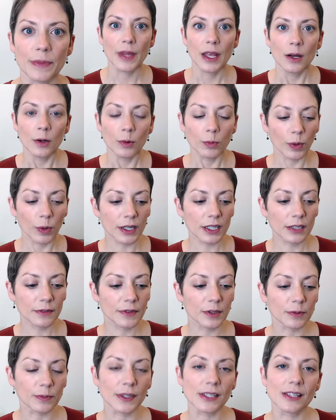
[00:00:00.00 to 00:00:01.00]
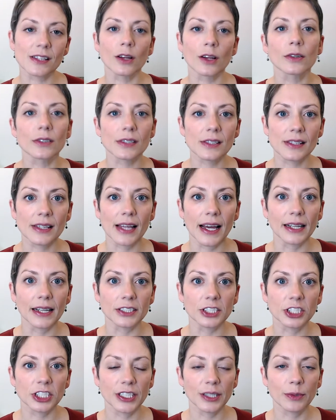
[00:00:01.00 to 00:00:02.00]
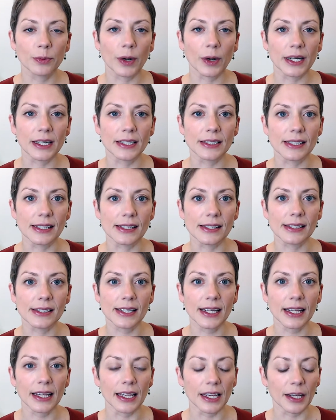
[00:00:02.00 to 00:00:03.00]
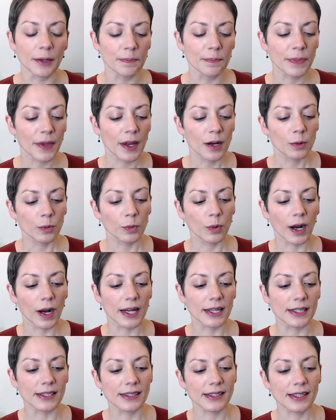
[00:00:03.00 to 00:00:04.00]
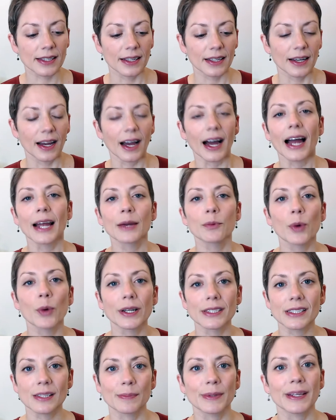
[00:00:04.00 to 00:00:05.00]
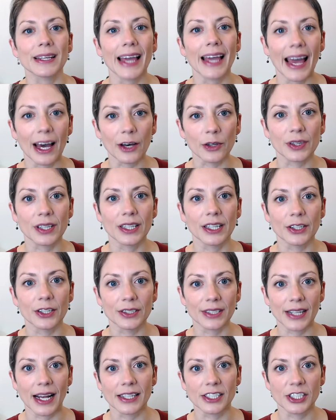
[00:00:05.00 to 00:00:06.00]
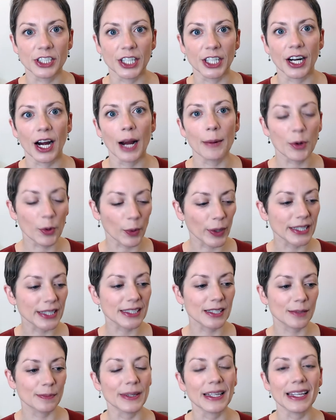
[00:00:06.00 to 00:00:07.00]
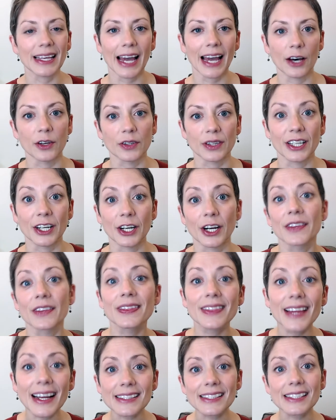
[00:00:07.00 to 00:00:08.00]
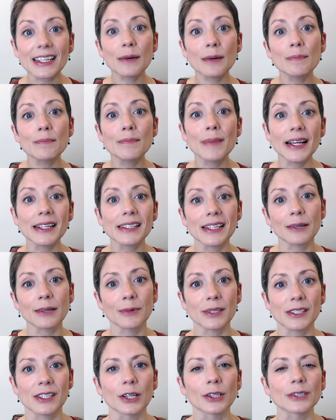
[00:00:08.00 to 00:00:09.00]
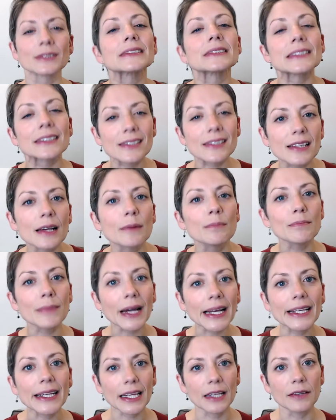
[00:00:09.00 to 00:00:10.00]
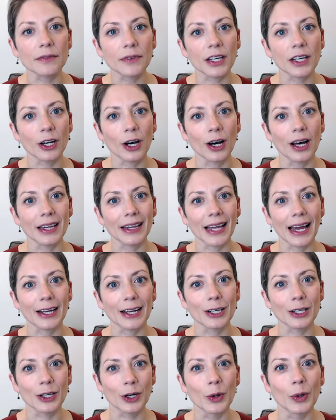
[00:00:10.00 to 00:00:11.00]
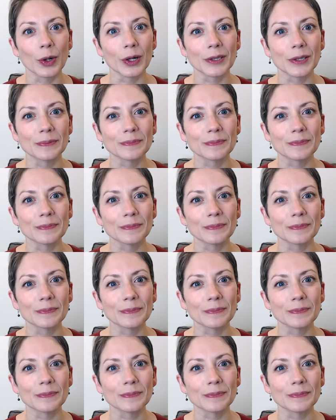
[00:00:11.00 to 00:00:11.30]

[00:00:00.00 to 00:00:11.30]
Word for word: one of the results that she wanted to see was I want to be healthier next year. I'm going to be healthier. That's an amazing result. Some might even call that a goal.